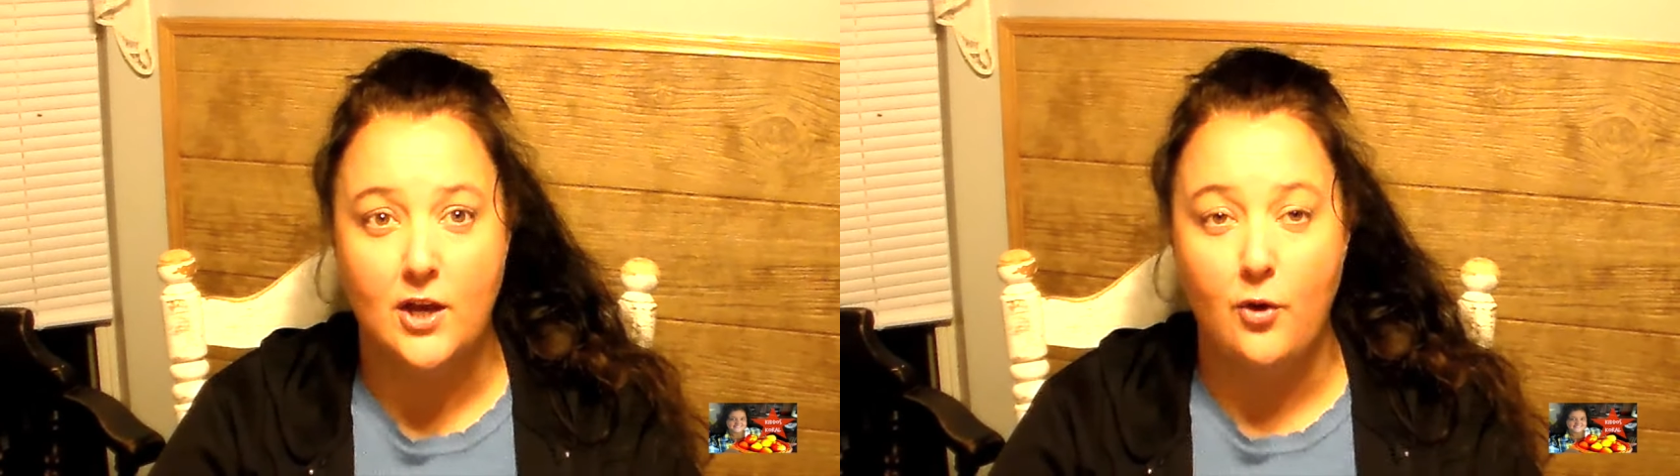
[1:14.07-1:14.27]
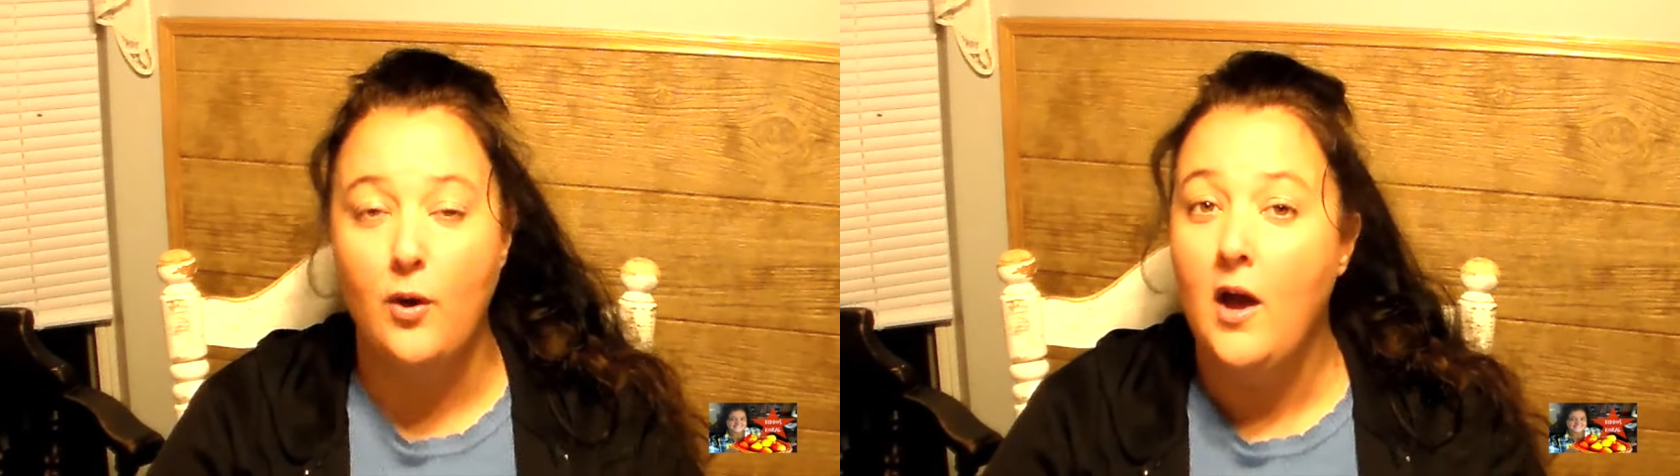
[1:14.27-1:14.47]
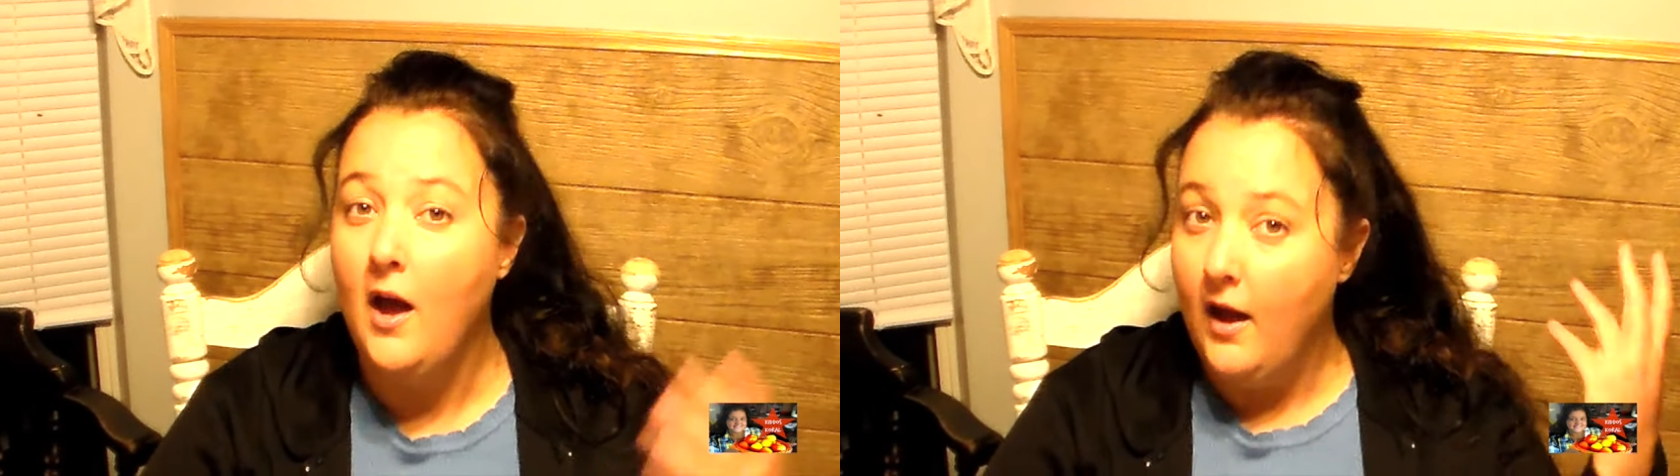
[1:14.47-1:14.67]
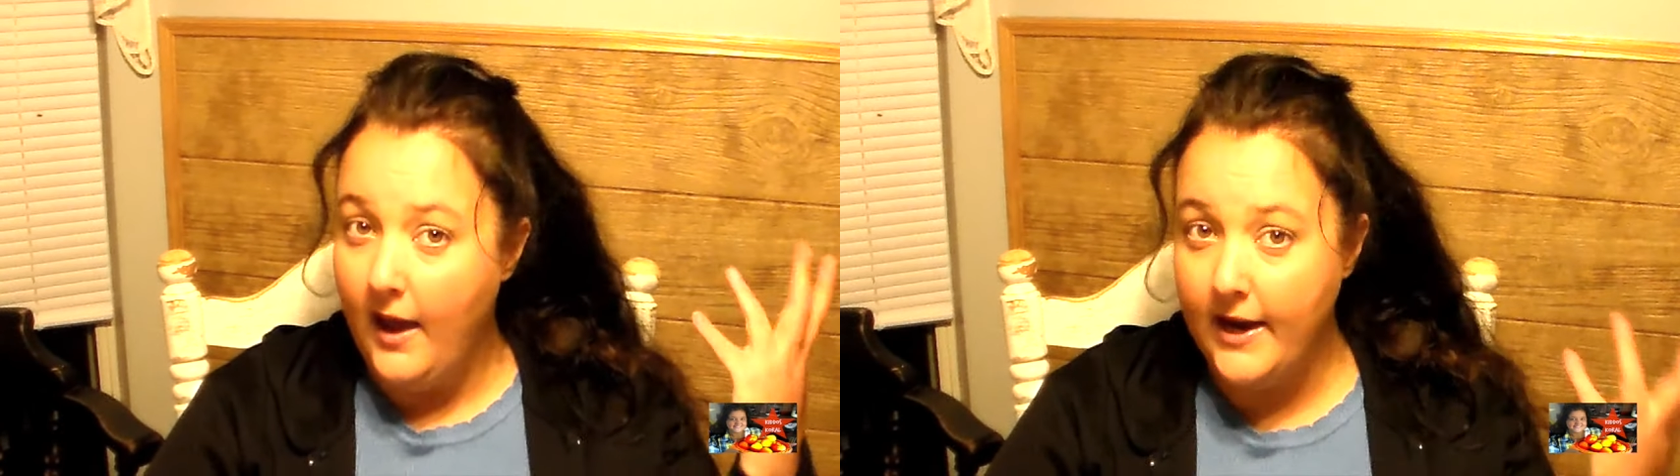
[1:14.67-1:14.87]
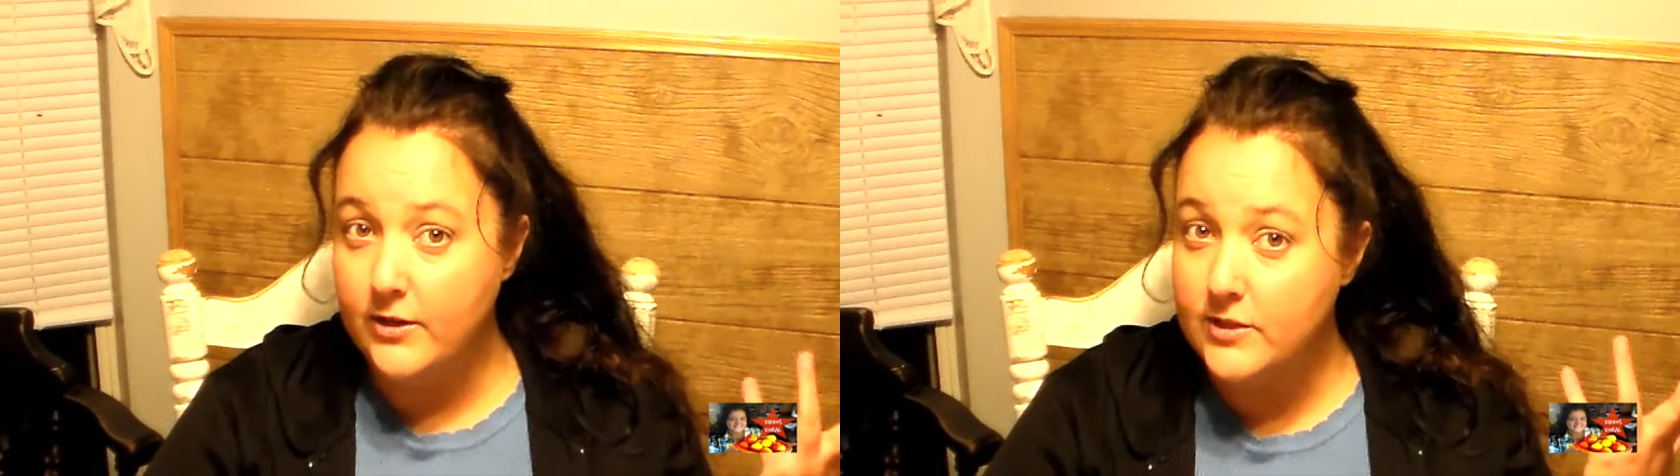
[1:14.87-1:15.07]
So
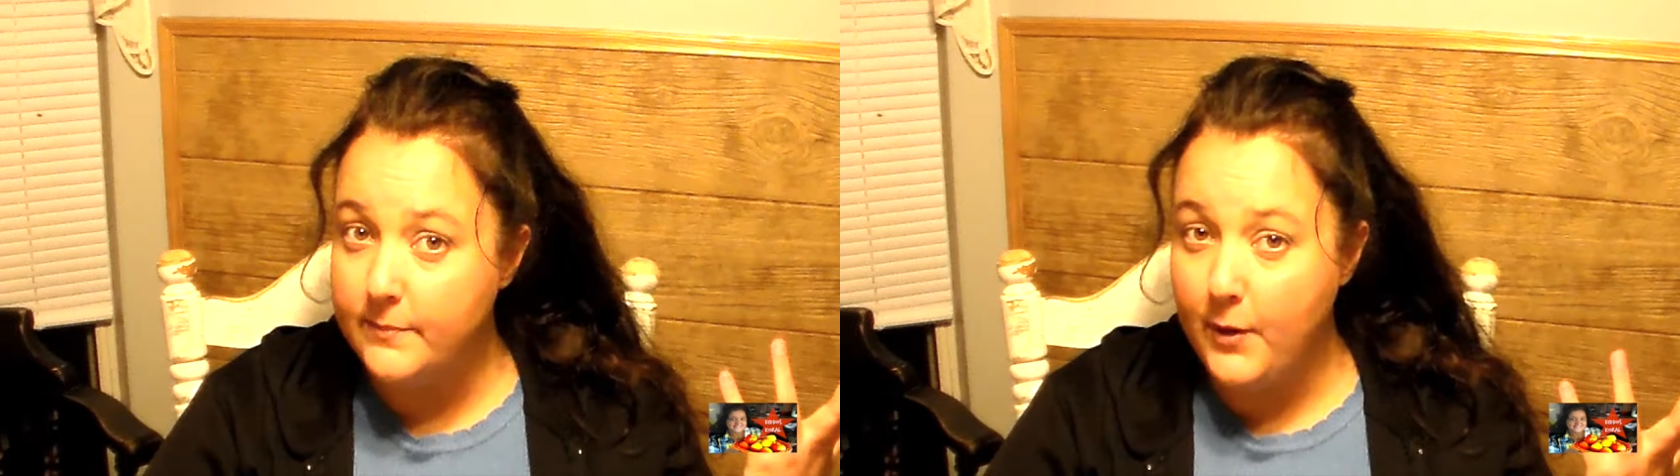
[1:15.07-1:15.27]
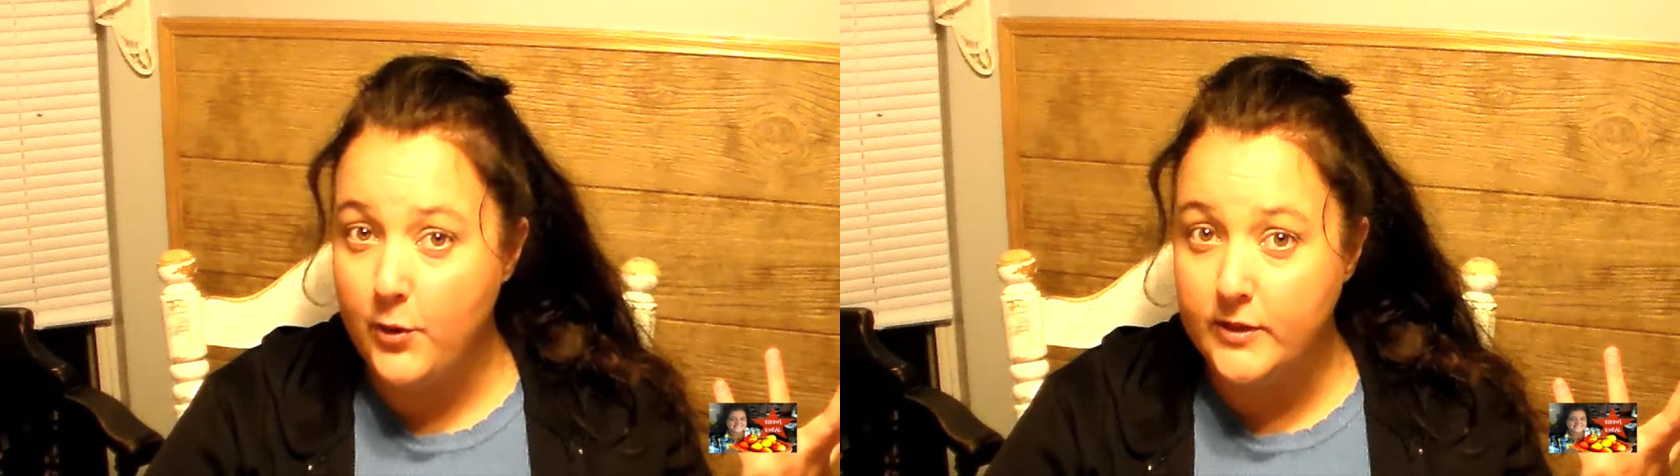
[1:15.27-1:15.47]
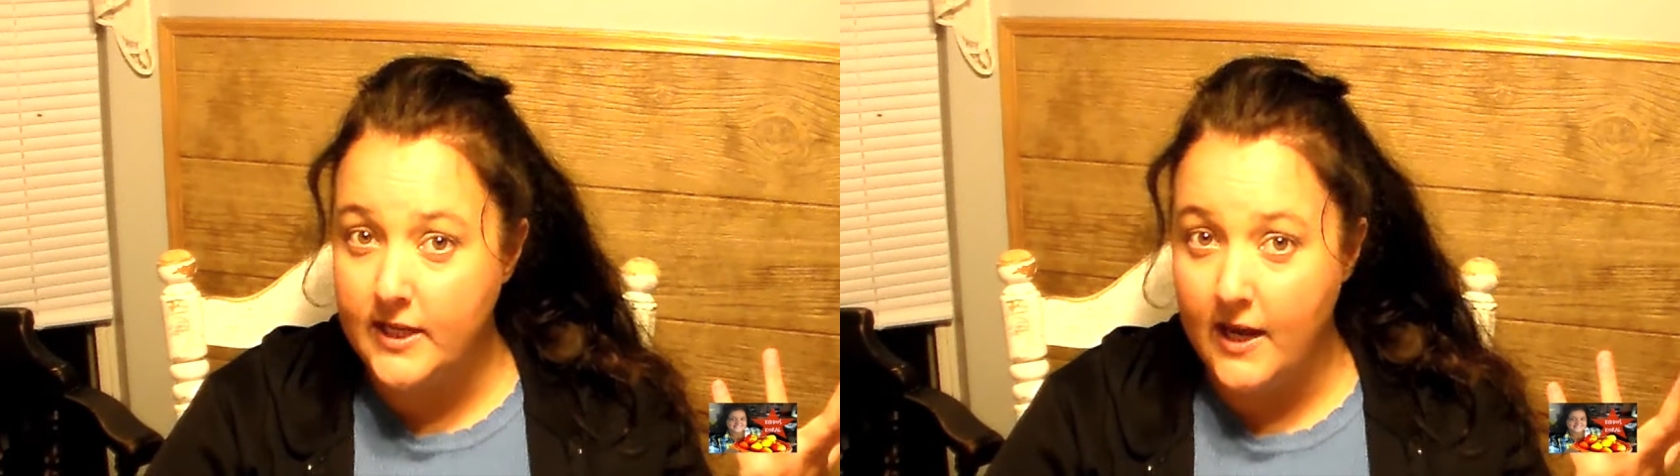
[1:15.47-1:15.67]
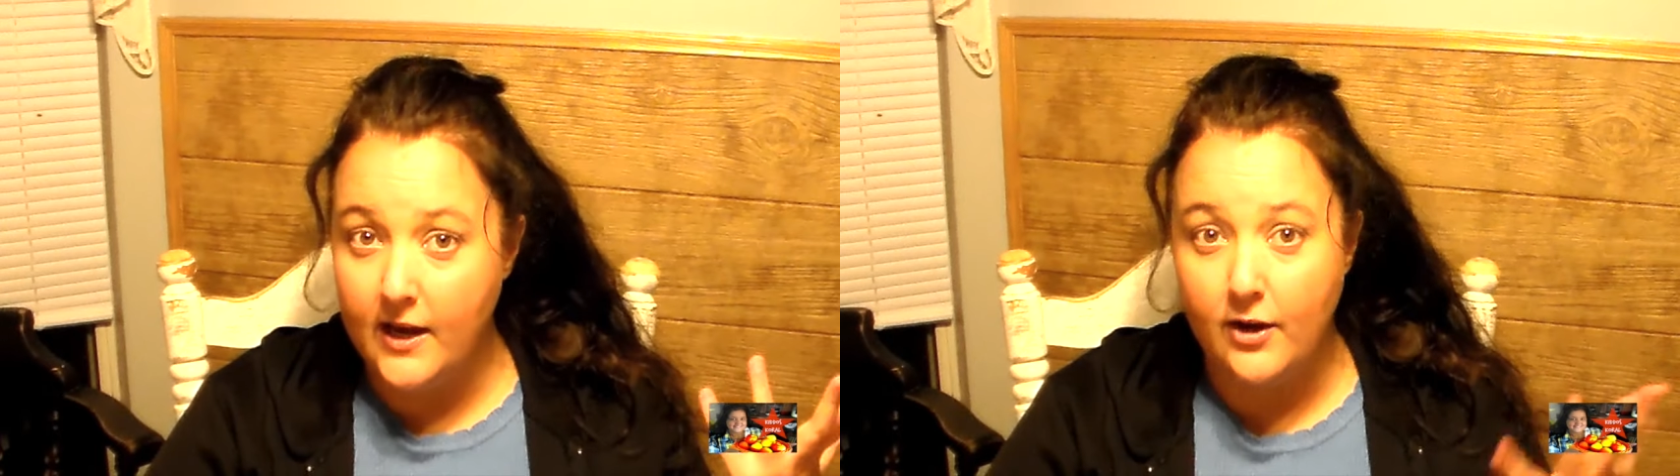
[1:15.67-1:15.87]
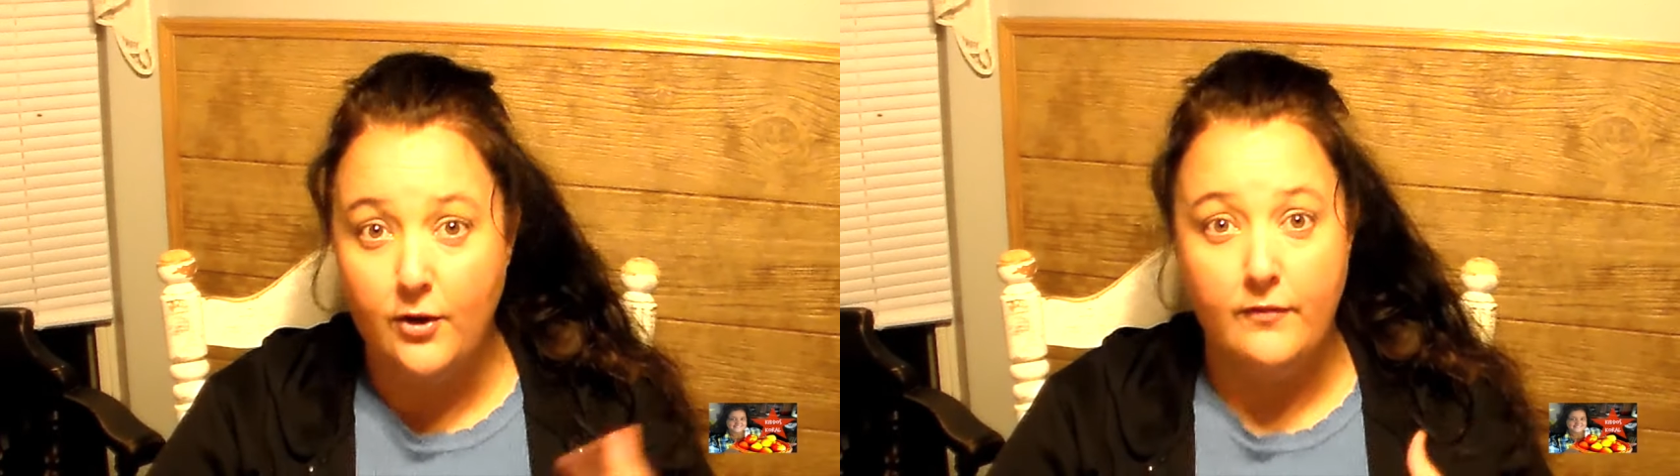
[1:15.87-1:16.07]
hair's in a
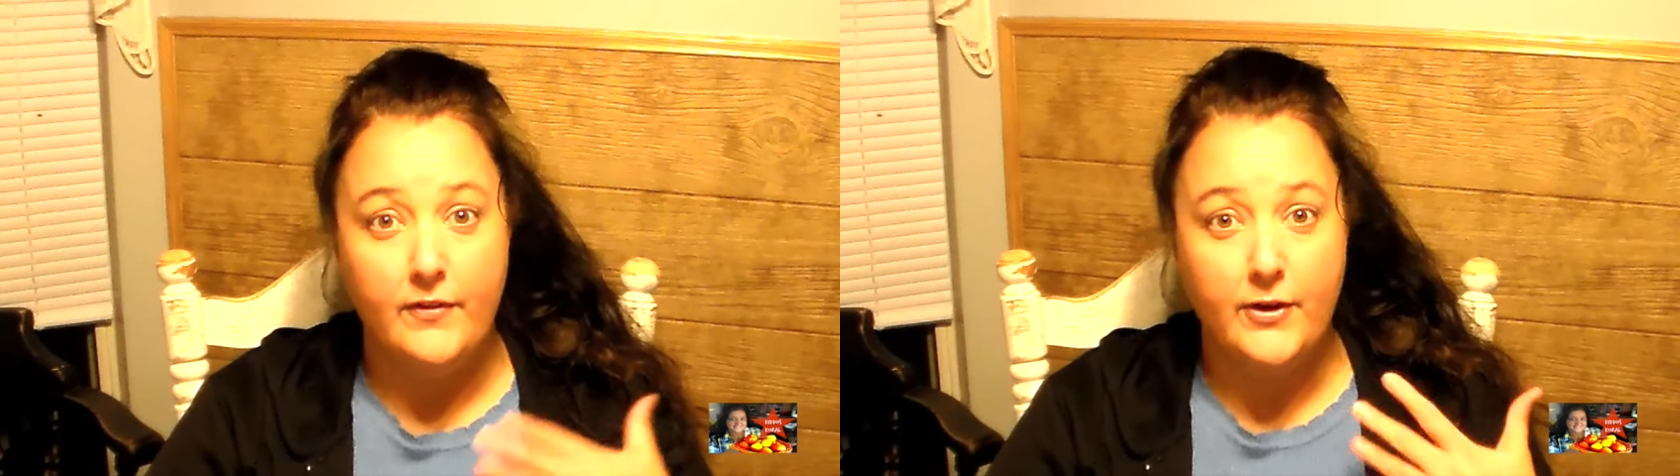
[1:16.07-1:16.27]
ponytail,